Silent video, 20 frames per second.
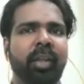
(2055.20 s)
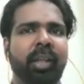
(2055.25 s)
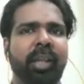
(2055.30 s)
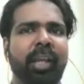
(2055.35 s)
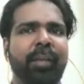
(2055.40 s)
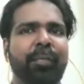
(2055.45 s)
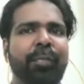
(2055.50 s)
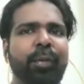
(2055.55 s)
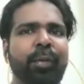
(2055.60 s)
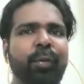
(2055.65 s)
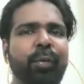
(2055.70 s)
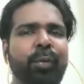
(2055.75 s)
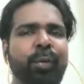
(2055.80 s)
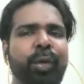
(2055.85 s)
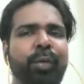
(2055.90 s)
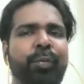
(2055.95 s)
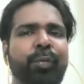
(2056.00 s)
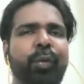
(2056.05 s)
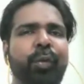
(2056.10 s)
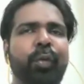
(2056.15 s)
If you
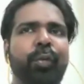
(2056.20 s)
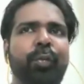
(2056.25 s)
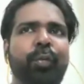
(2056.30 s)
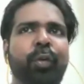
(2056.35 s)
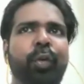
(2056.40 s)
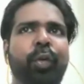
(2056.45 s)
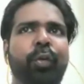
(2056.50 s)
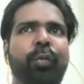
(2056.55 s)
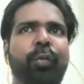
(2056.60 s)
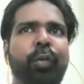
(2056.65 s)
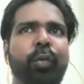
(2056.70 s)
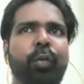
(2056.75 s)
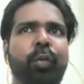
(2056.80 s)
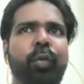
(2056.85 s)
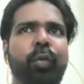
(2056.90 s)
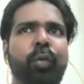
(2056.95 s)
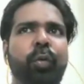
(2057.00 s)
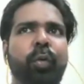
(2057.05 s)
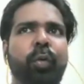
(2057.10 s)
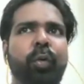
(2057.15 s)
if you if you if
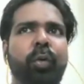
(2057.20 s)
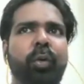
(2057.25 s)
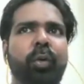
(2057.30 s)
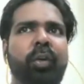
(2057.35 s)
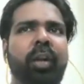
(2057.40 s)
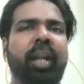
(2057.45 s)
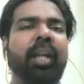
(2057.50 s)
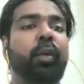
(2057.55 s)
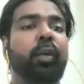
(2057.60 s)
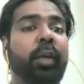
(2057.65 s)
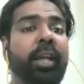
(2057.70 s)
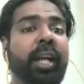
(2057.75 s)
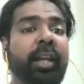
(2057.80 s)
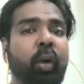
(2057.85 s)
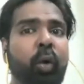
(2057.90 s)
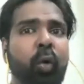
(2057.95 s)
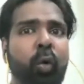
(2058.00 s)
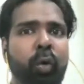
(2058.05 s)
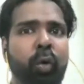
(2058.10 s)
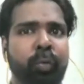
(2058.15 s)
you try to get
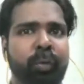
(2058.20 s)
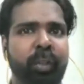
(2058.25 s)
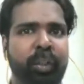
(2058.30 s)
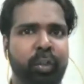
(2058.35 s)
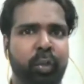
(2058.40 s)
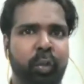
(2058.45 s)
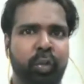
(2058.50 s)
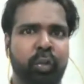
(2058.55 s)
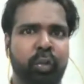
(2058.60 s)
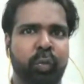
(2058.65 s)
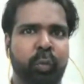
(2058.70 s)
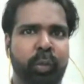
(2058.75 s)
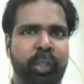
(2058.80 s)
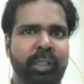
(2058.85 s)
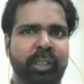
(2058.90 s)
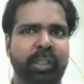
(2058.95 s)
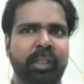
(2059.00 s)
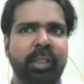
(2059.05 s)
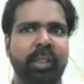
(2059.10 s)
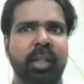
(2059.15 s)
hold of the short
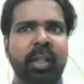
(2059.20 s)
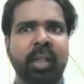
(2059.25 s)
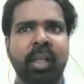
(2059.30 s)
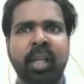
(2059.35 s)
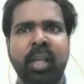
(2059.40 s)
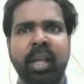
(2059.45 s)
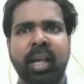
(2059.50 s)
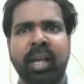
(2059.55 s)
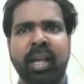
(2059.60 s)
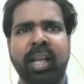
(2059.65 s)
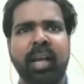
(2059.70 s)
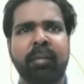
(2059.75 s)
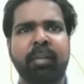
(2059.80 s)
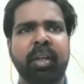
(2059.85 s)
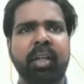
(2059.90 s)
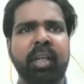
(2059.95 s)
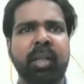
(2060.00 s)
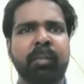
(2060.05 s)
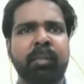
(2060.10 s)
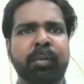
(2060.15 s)
stories. I'll have a
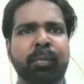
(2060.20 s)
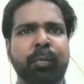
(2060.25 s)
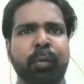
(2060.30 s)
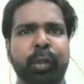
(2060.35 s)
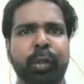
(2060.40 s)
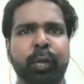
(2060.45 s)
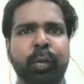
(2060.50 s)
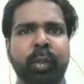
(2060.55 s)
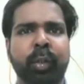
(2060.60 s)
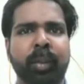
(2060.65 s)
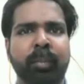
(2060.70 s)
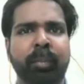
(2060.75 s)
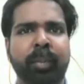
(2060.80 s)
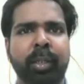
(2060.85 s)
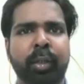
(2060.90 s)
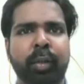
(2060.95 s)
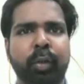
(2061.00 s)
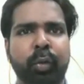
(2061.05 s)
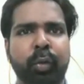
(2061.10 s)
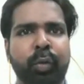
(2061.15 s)
glimpse for you in a
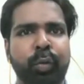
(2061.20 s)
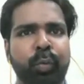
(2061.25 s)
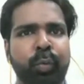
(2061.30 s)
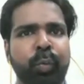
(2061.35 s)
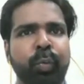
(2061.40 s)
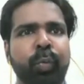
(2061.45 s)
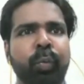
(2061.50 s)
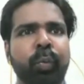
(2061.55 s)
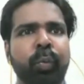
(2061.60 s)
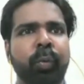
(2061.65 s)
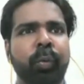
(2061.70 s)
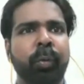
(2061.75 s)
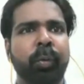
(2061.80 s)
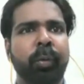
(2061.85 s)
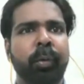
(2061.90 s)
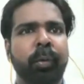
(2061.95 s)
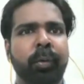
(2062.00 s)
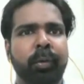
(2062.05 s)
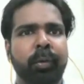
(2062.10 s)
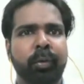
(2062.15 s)
minute or two
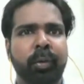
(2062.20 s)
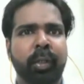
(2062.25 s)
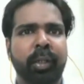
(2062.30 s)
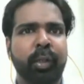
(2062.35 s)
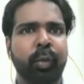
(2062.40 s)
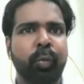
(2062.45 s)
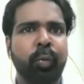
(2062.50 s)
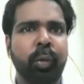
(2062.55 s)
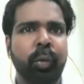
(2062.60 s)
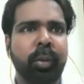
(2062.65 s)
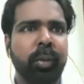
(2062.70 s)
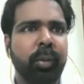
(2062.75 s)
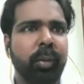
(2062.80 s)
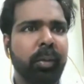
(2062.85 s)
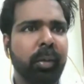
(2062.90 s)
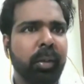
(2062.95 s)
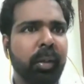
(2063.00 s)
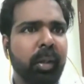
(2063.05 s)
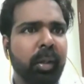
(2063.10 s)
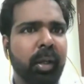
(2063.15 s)
so that you would
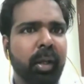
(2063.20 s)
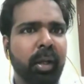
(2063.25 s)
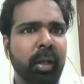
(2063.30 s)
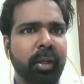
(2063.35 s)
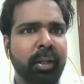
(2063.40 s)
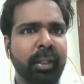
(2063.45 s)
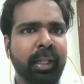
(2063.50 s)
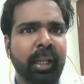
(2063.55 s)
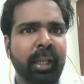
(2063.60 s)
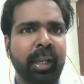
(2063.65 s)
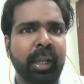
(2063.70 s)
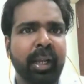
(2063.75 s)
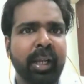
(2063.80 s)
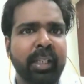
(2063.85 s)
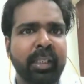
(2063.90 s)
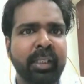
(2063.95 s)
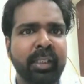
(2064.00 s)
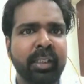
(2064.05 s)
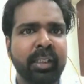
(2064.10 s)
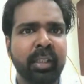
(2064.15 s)

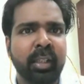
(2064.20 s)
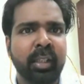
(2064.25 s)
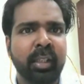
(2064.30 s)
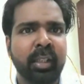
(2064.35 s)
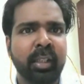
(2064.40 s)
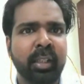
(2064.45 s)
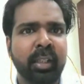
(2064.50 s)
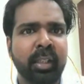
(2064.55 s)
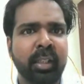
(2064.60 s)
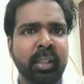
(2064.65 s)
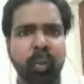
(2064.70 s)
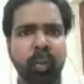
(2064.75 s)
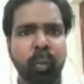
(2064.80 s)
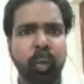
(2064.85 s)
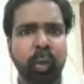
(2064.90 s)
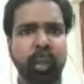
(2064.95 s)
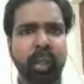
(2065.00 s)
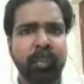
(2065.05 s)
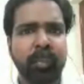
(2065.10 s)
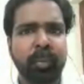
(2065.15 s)
realize
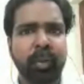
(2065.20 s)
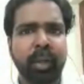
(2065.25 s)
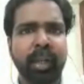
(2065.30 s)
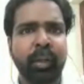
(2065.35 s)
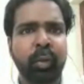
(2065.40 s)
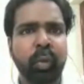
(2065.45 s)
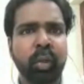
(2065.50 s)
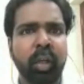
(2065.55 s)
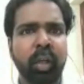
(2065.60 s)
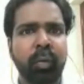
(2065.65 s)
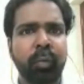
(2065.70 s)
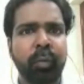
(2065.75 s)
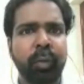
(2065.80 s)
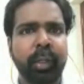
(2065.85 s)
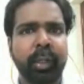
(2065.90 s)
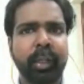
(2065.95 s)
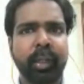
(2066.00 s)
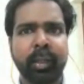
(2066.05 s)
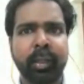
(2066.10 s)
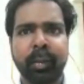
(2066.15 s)
what I'm trying to
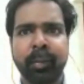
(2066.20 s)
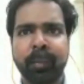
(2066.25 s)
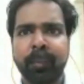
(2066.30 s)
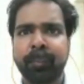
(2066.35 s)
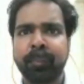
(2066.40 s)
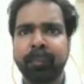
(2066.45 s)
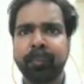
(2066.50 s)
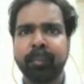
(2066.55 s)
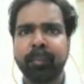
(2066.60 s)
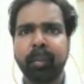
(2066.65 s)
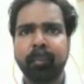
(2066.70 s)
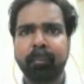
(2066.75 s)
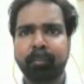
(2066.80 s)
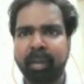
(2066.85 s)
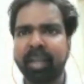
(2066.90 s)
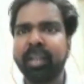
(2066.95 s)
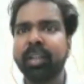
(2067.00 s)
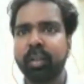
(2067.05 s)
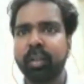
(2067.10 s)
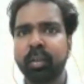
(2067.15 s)
convey
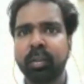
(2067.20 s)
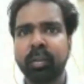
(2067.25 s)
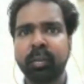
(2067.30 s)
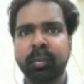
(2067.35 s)
better.